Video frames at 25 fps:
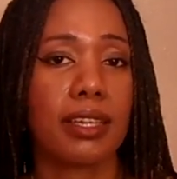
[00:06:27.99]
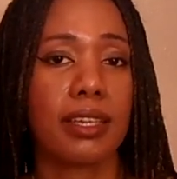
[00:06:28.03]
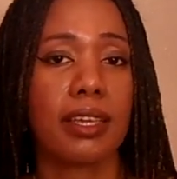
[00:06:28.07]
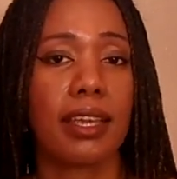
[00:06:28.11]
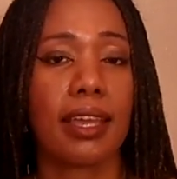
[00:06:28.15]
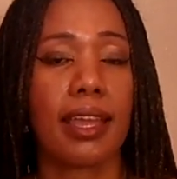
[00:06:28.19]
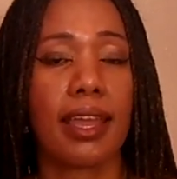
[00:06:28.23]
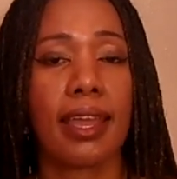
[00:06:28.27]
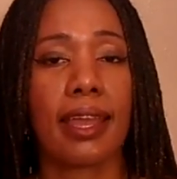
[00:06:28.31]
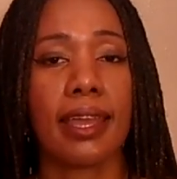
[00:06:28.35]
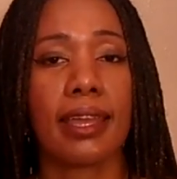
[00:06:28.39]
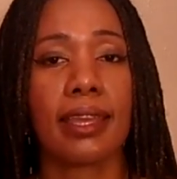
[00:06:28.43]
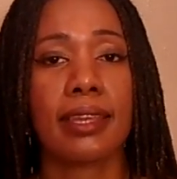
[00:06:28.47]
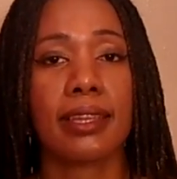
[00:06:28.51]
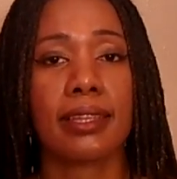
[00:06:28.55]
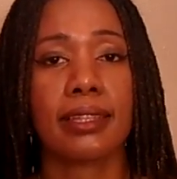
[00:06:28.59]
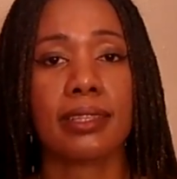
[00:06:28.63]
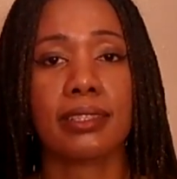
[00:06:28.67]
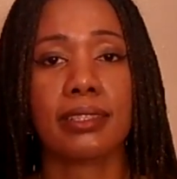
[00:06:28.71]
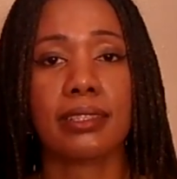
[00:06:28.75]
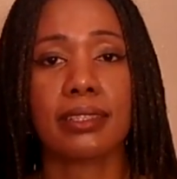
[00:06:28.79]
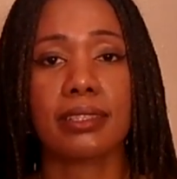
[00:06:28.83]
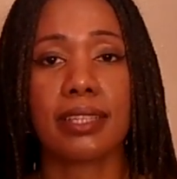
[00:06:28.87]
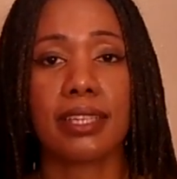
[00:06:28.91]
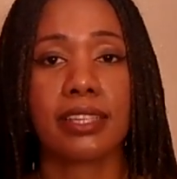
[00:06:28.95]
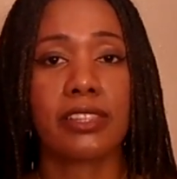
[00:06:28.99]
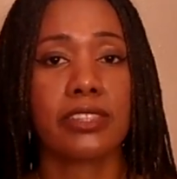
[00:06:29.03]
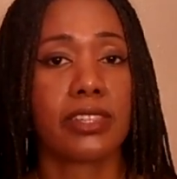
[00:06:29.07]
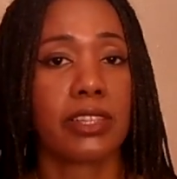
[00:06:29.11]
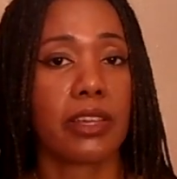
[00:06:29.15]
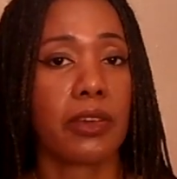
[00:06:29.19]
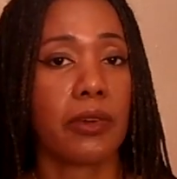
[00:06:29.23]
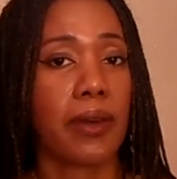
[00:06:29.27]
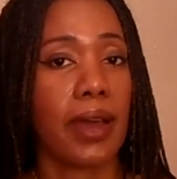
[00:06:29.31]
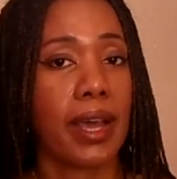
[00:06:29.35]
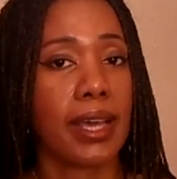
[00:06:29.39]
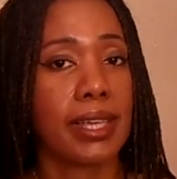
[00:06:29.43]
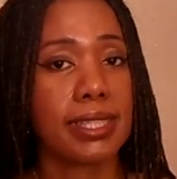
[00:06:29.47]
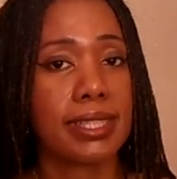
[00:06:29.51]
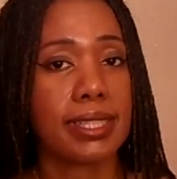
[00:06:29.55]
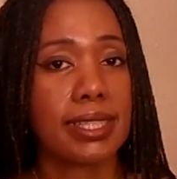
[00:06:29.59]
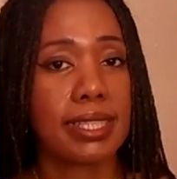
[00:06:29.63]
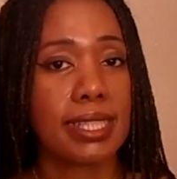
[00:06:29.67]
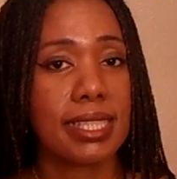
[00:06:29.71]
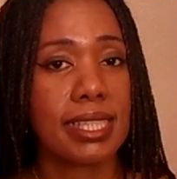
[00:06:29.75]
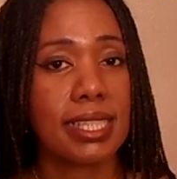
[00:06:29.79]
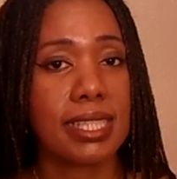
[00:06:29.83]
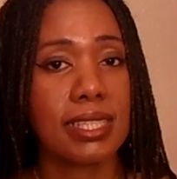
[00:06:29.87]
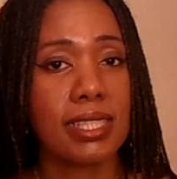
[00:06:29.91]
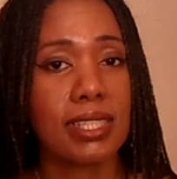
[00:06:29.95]
and there's a
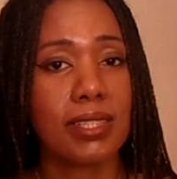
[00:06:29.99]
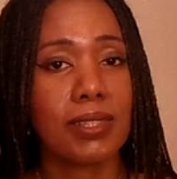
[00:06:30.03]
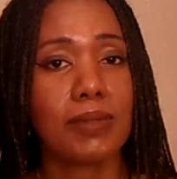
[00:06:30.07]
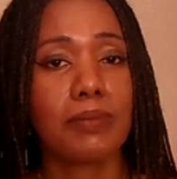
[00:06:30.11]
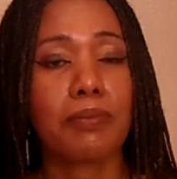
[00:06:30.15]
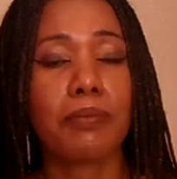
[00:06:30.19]
crisis,